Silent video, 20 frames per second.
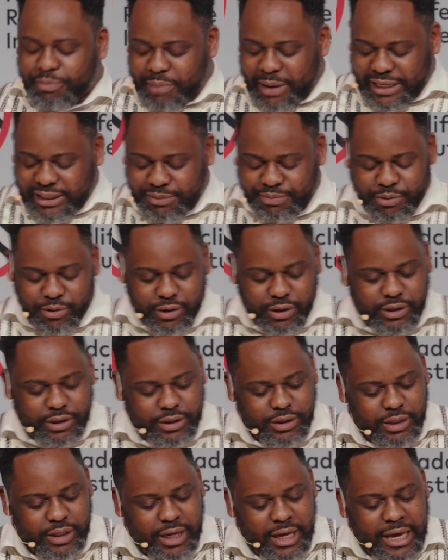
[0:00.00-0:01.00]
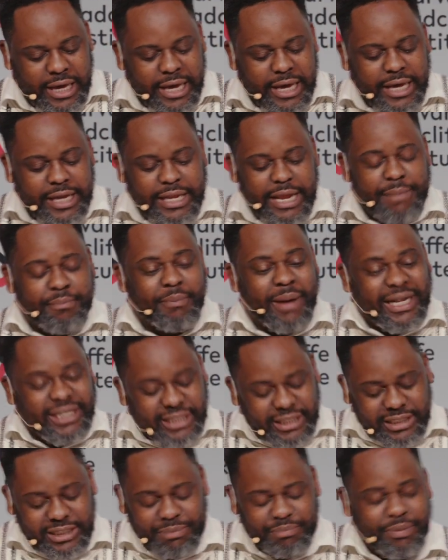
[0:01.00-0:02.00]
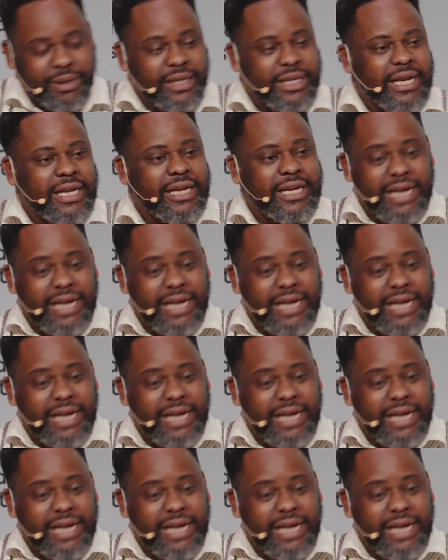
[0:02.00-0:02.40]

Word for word: passports, they participated